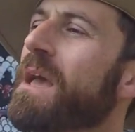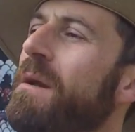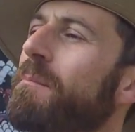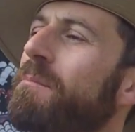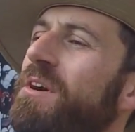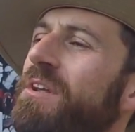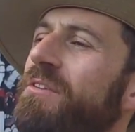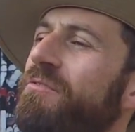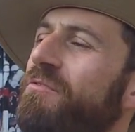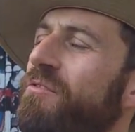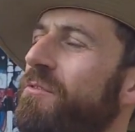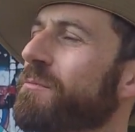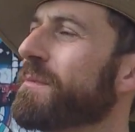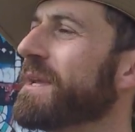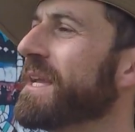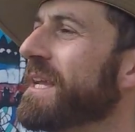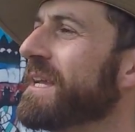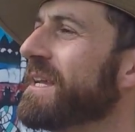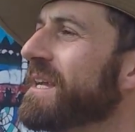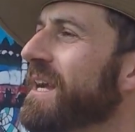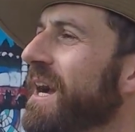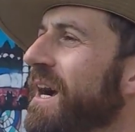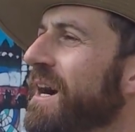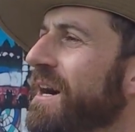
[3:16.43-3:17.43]
But for
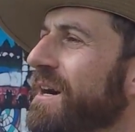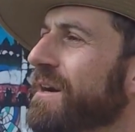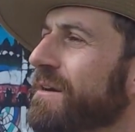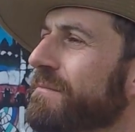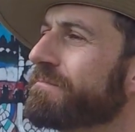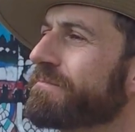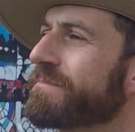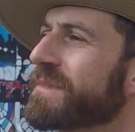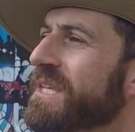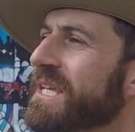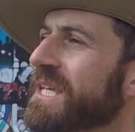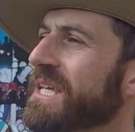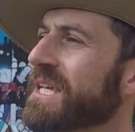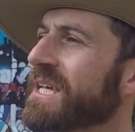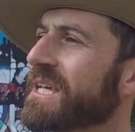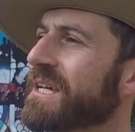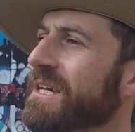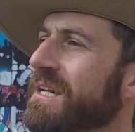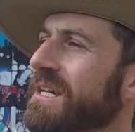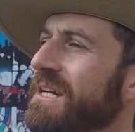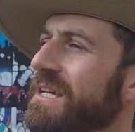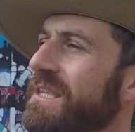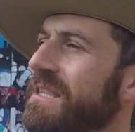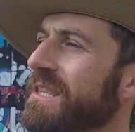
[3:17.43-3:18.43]
me,
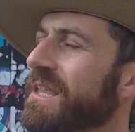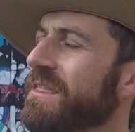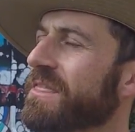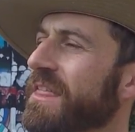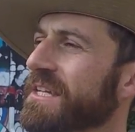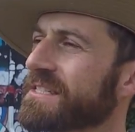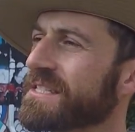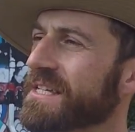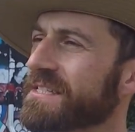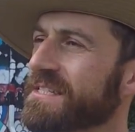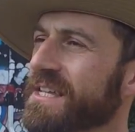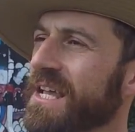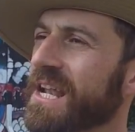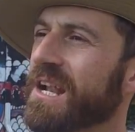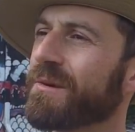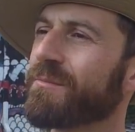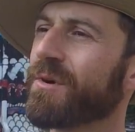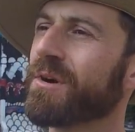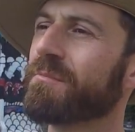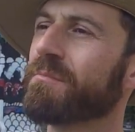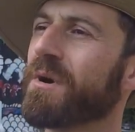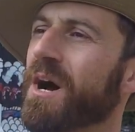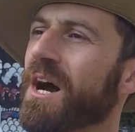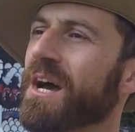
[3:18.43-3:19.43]
the things that stand out in
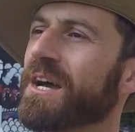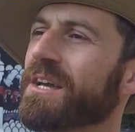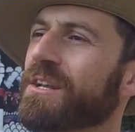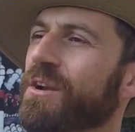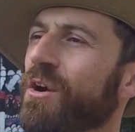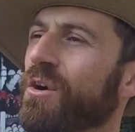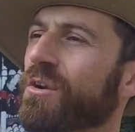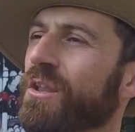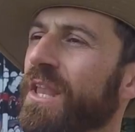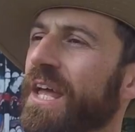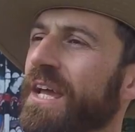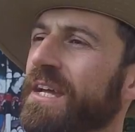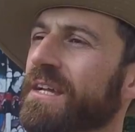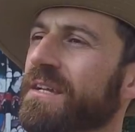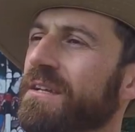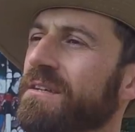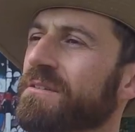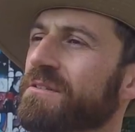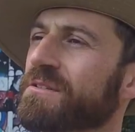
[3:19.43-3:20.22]
my mind are like